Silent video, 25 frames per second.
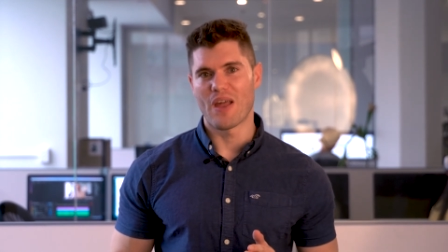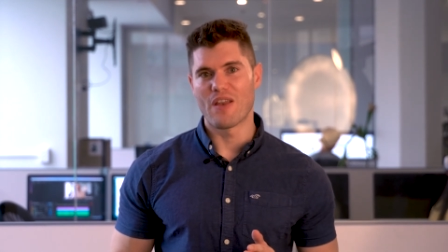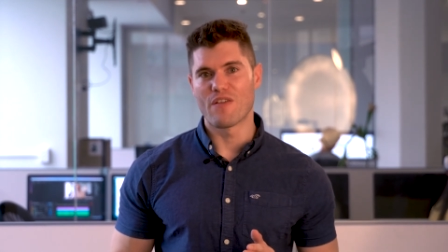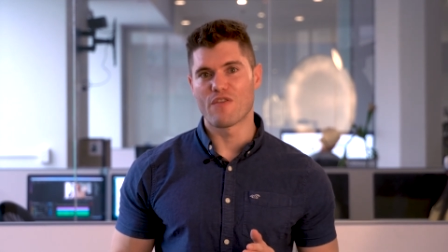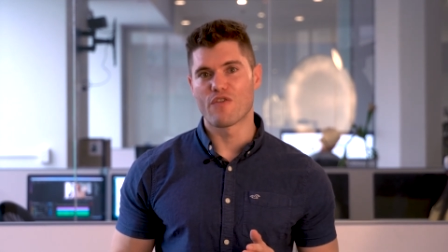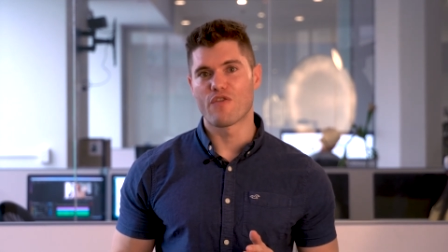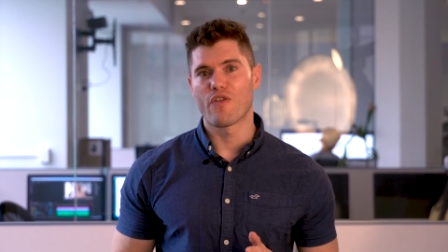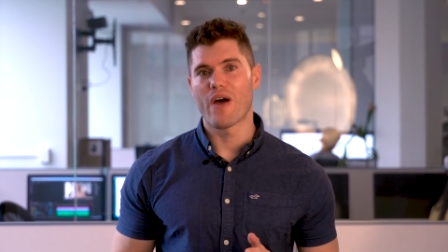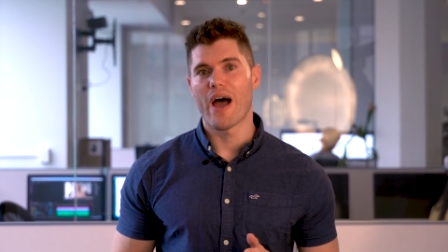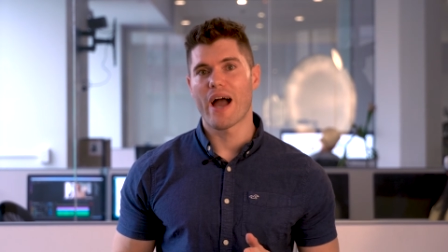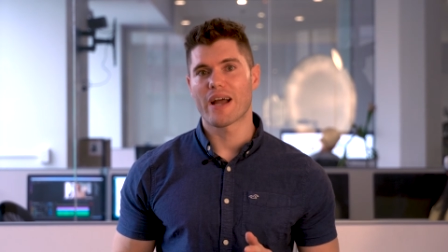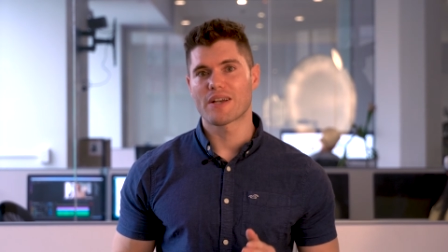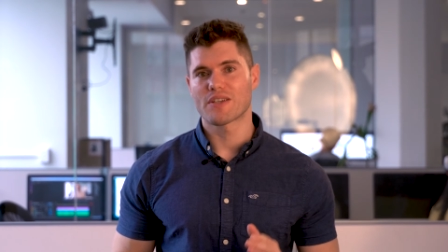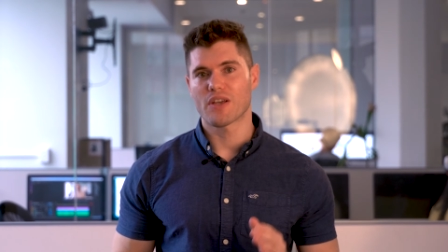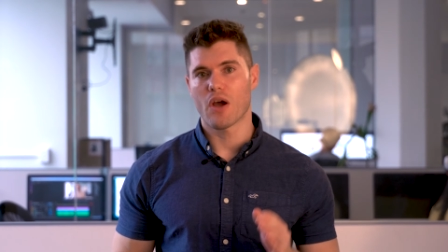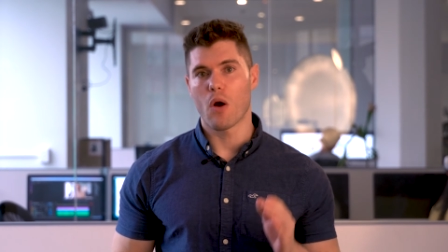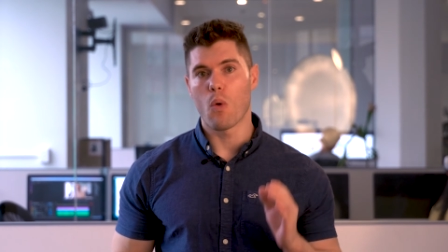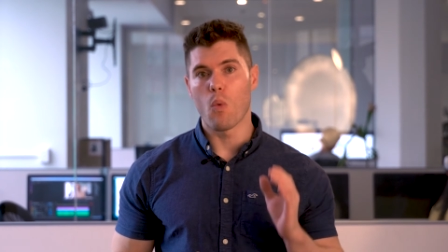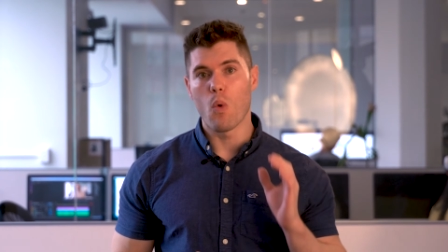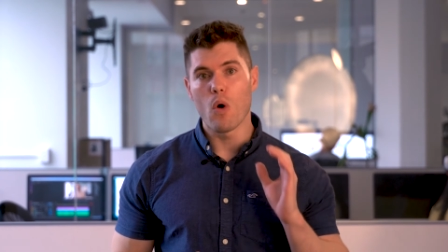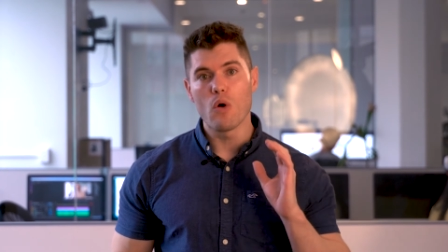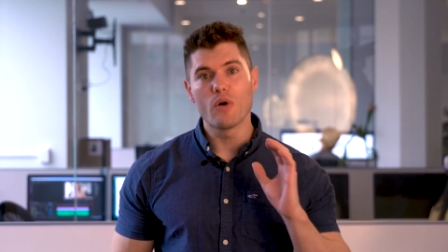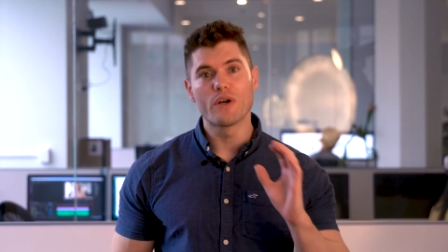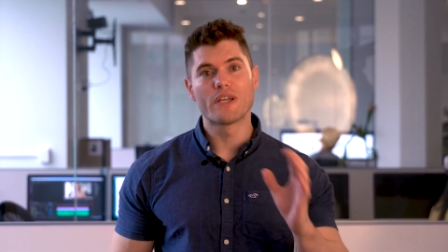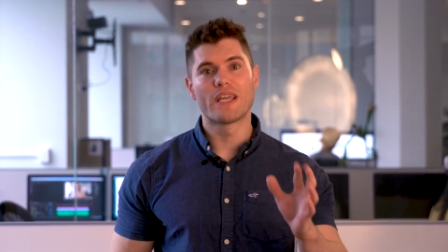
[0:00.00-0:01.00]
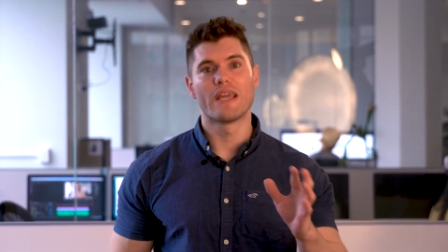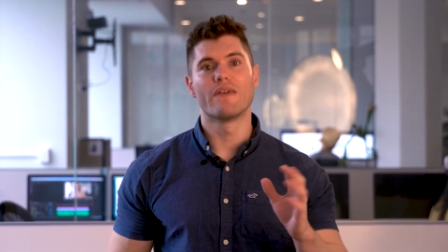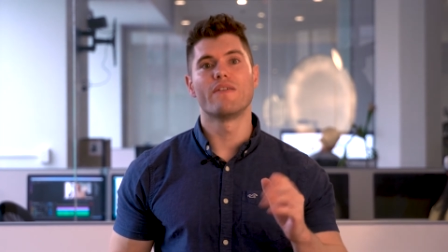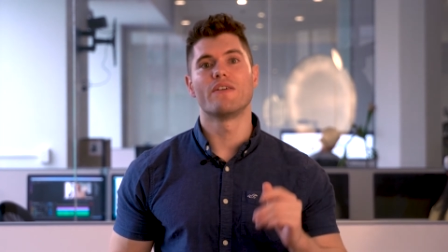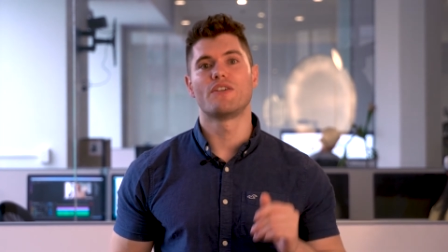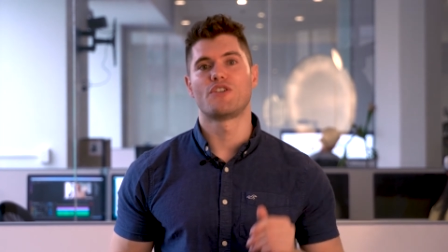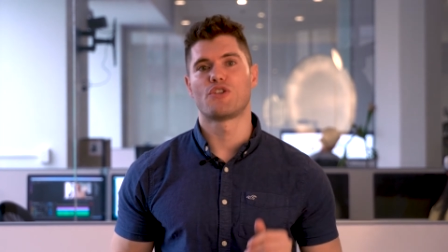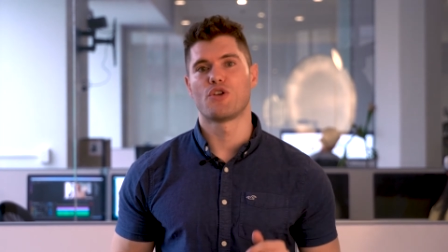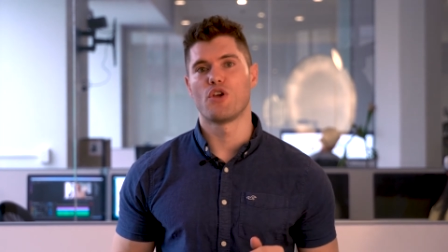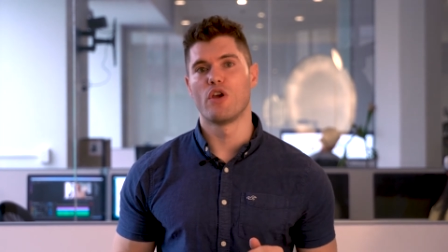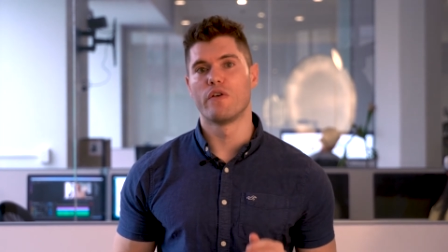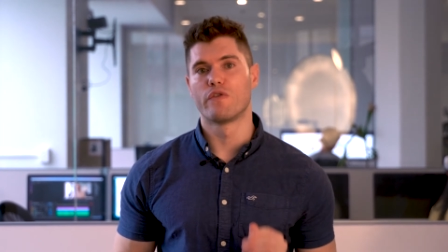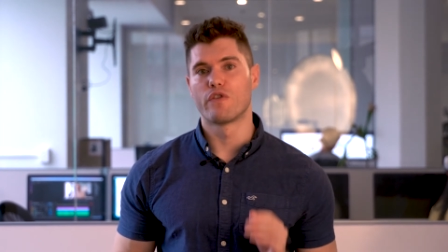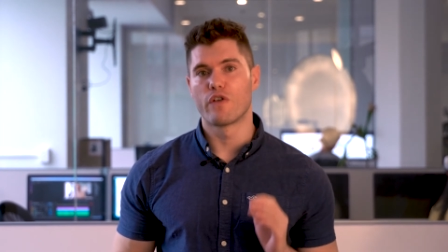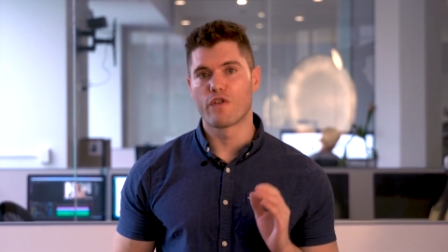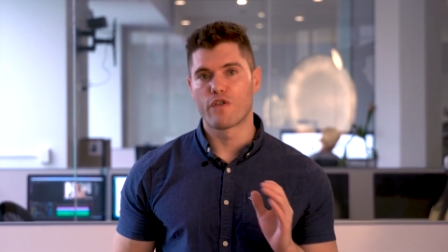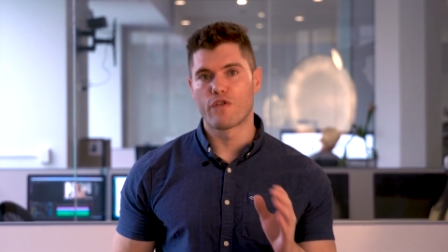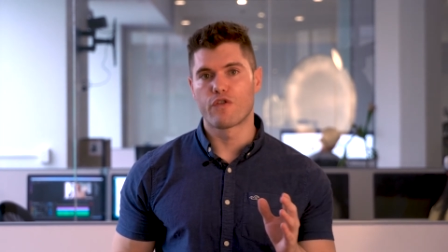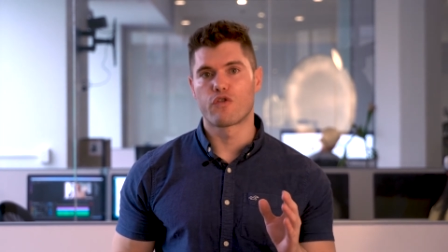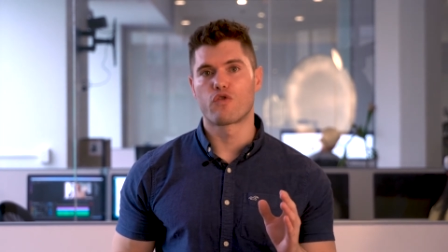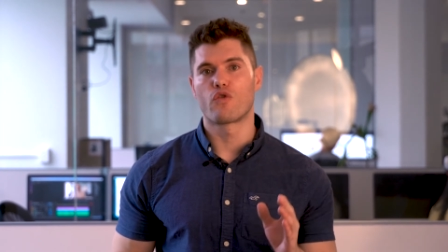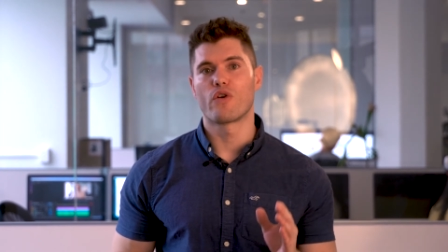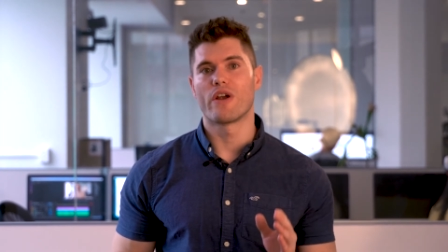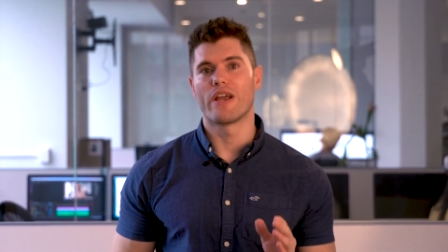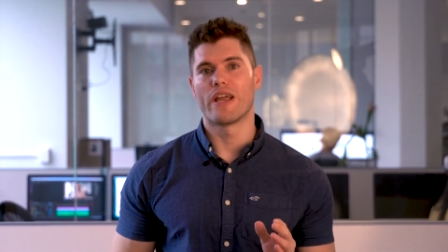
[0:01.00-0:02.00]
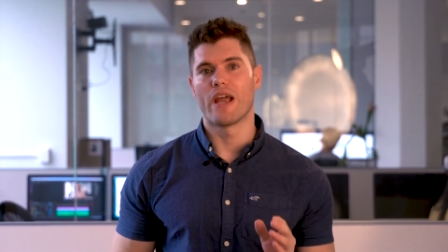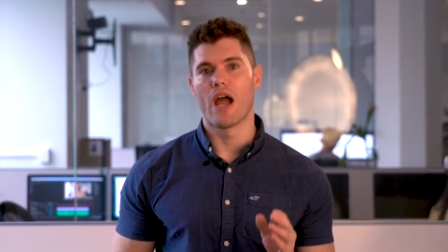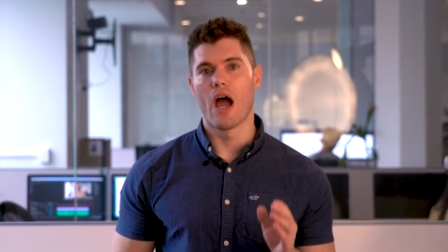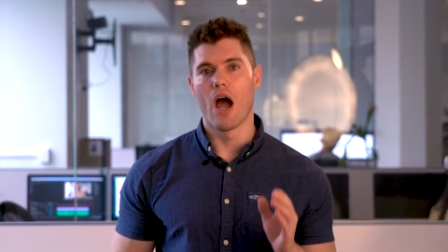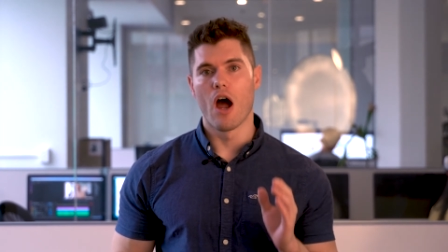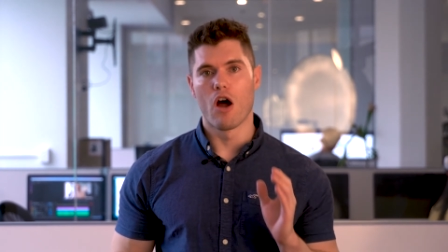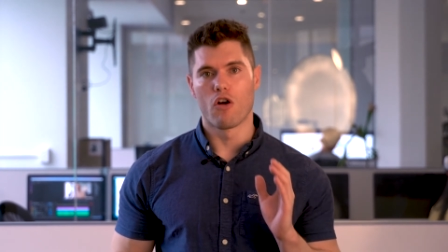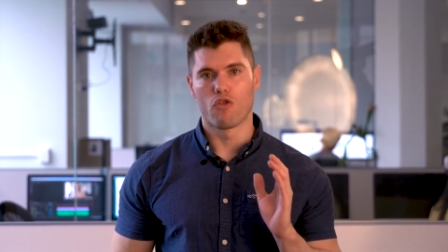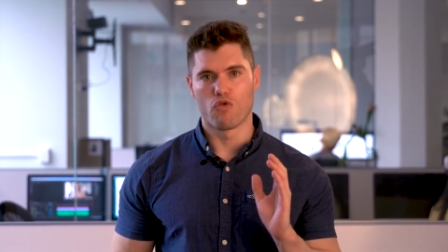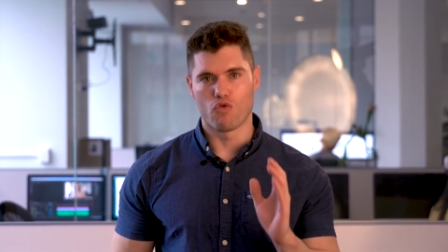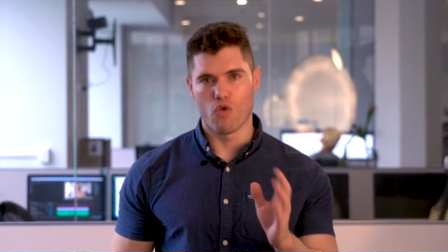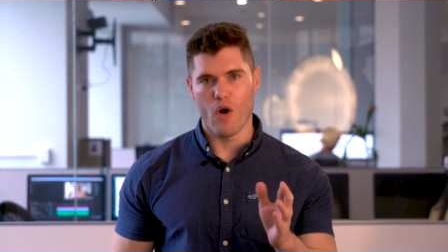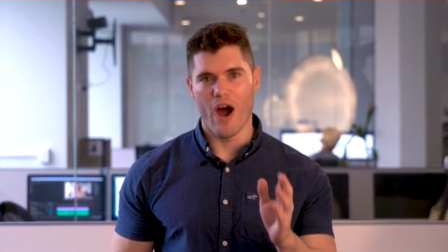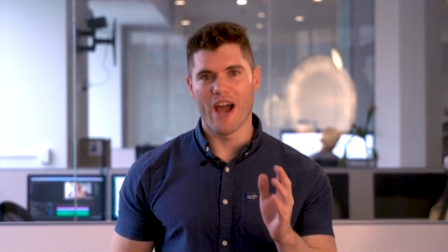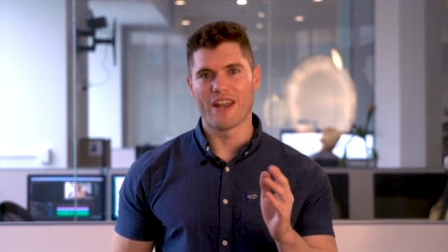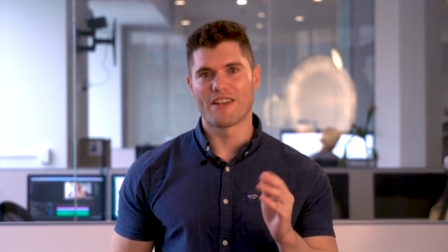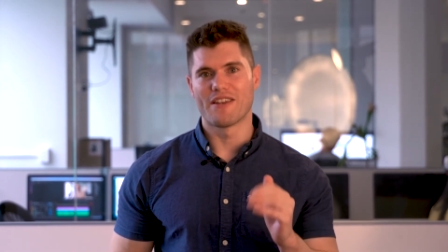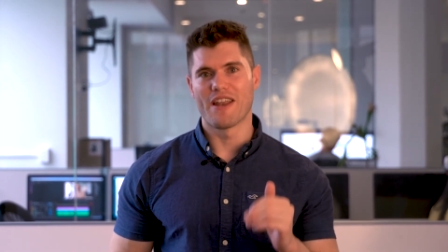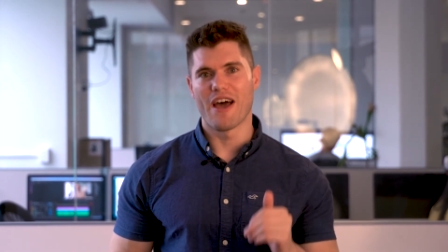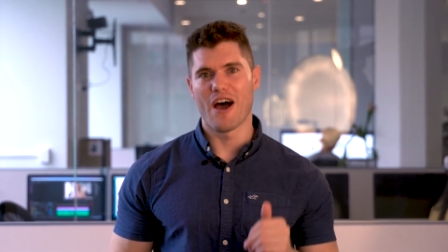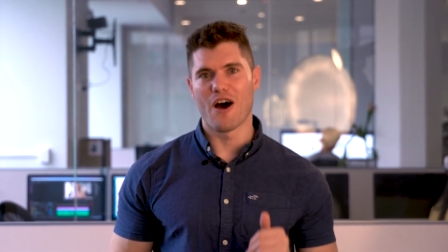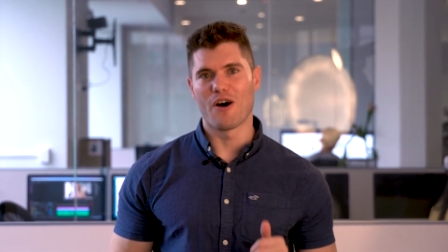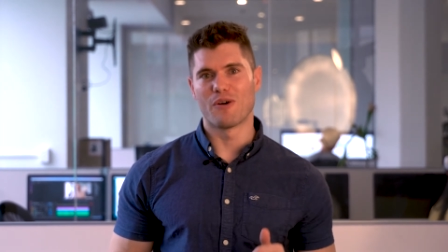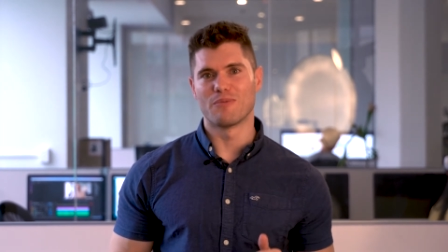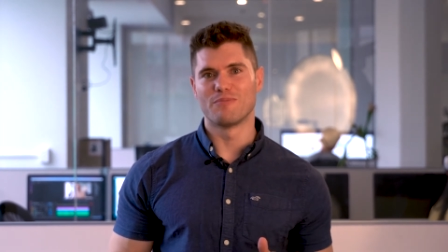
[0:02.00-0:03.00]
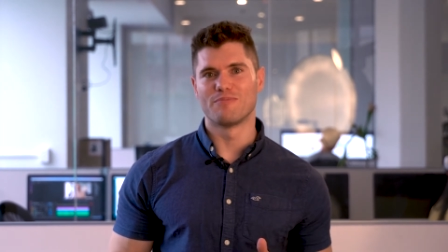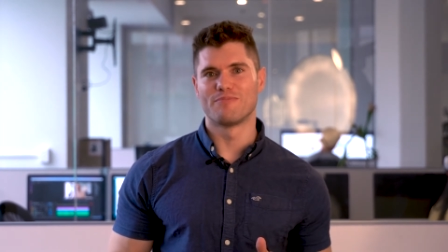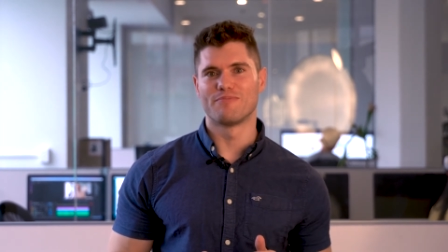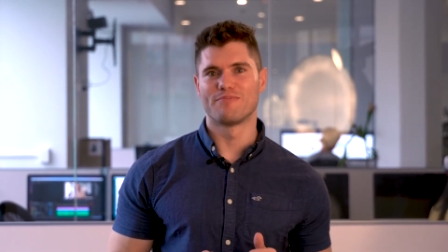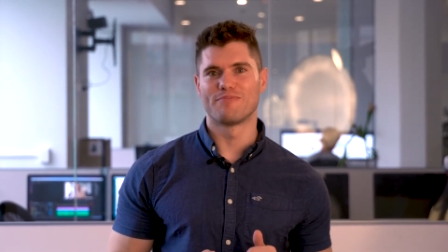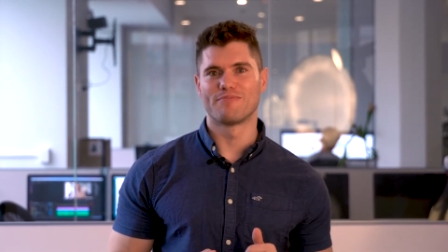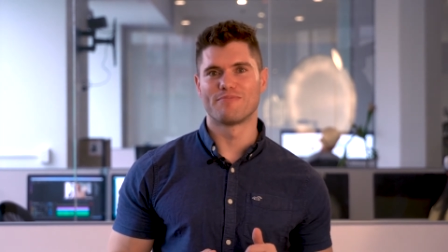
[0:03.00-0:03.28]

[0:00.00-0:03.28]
In fact, we'll give it to you for free right now.